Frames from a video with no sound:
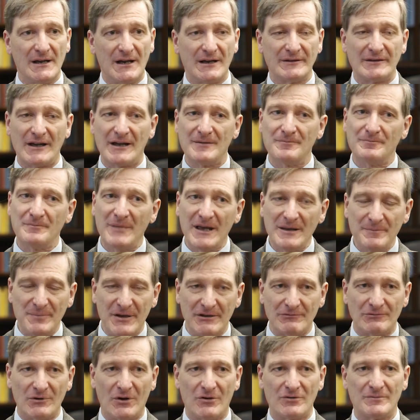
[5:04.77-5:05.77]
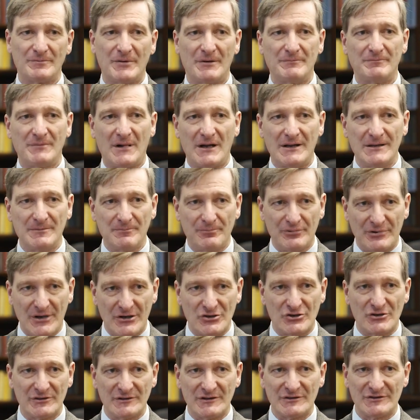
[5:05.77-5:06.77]
And I may be wrong, but my
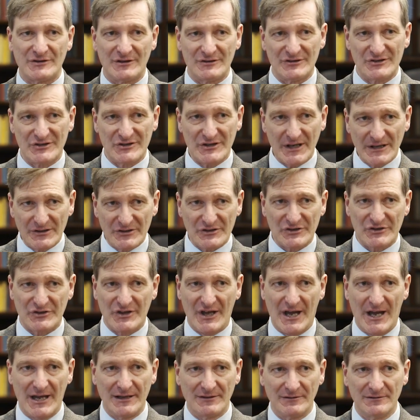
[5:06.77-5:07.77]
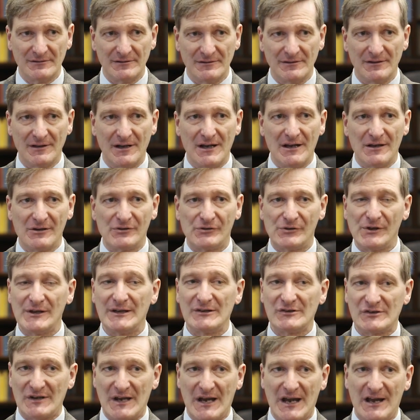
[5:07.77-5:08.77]
impression is that since then,
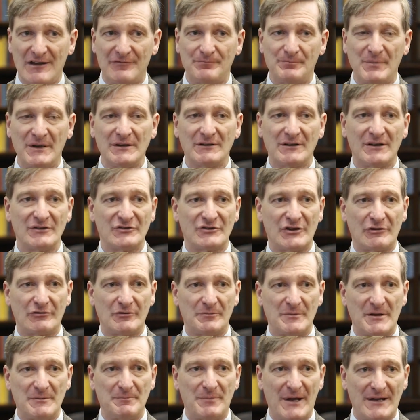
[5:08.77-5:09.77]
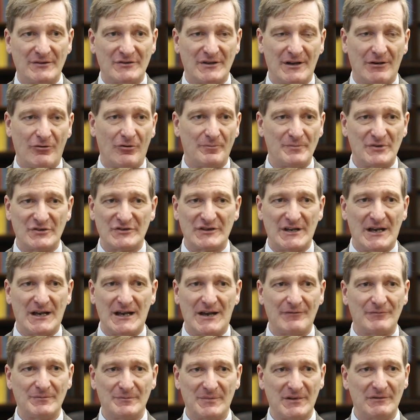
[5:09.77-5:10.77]
things have been considerably better. Obviously, I
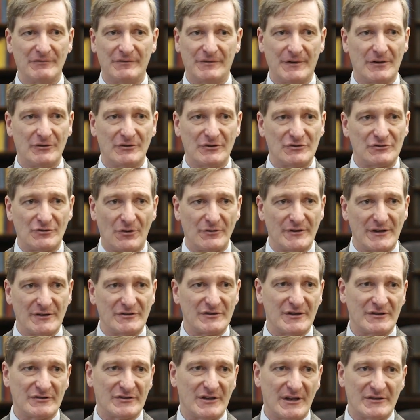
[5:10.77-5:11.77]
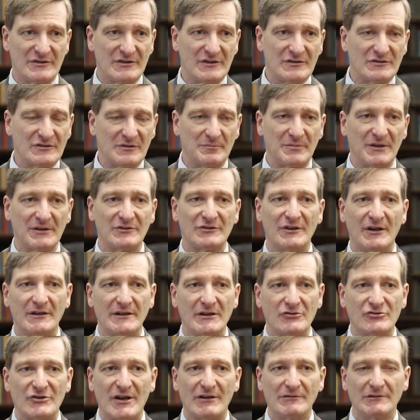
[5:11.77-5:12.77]
haven't been focused on it since I ceased to be
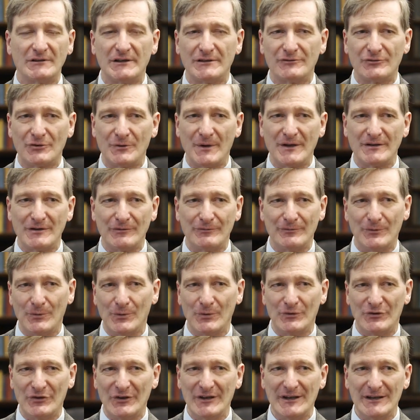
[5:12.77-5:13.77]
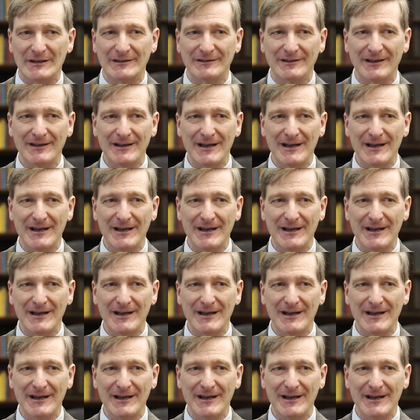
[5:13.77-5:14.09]
Attorney General in 2014.